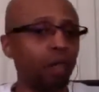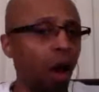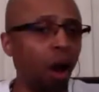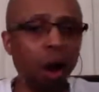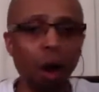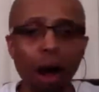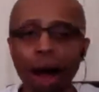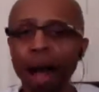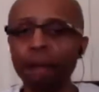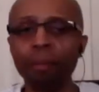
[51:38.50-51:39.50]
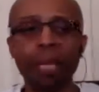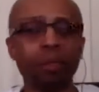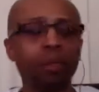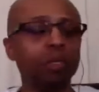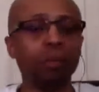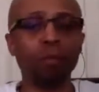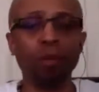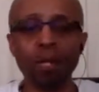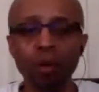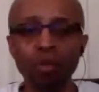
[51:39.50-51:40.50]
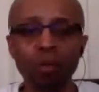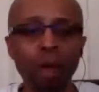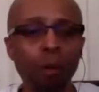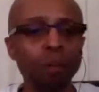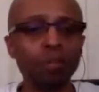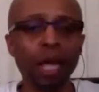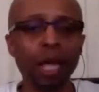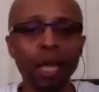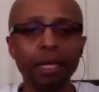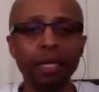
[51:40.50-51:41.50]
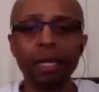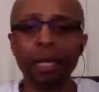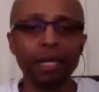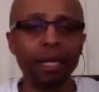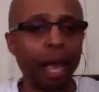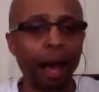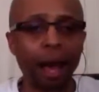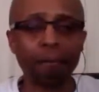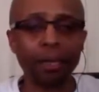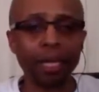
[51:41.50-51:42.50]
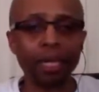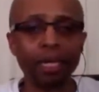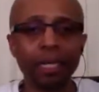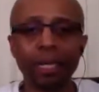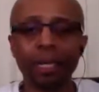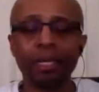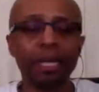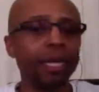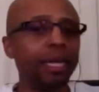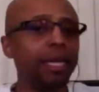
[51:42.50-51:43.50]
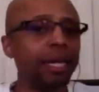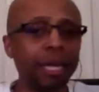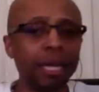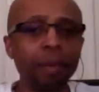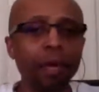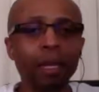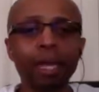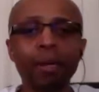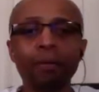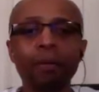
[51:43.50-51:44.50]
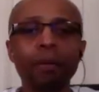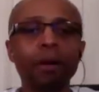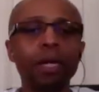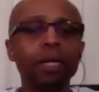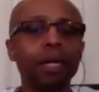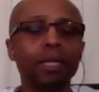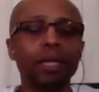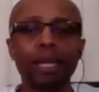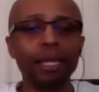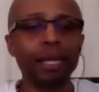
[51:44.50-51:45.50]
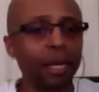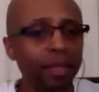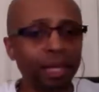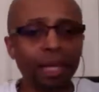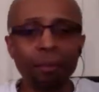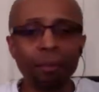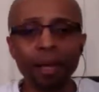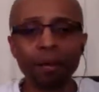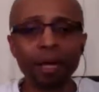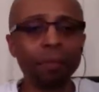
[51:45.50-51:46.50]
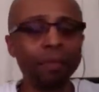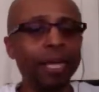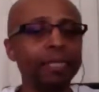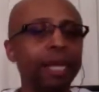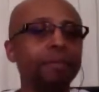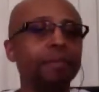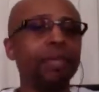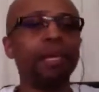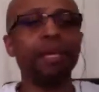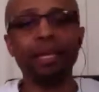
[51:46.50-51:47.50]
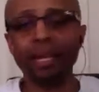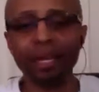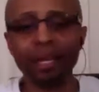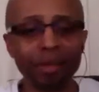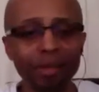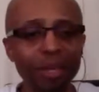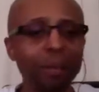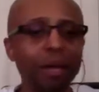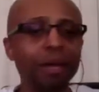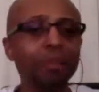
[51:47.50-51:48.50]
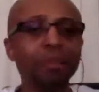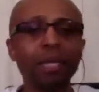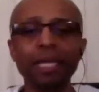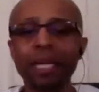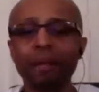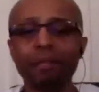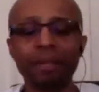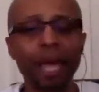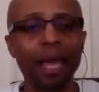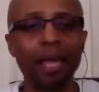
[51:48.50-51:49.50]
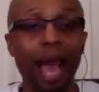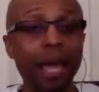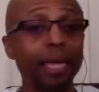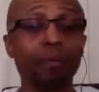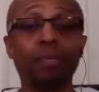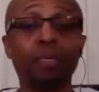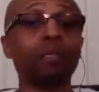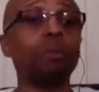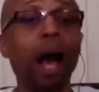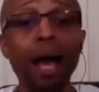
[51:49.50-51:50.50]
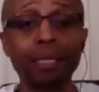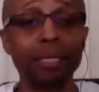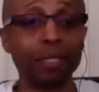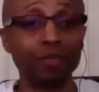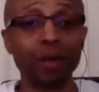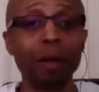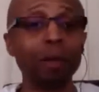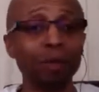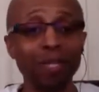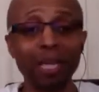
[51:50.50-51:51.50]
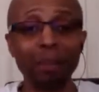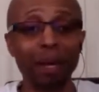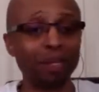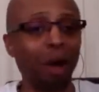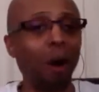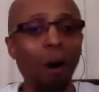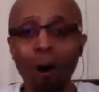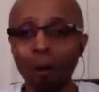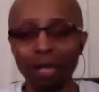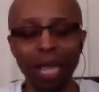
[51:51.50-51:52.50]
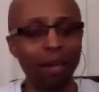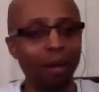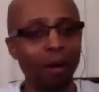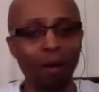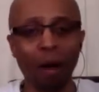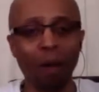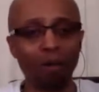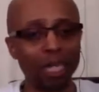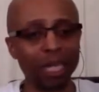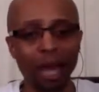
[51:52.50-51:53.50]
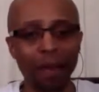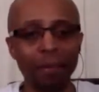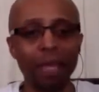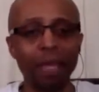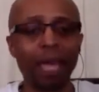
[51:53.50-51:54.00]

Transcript: It's all automated. If someone goes to my website, they opt in, they'll get an email later on, they get another email a couple of days after that, they'll get another email a couple of days after that. I get responses from those emails all day long, all the time.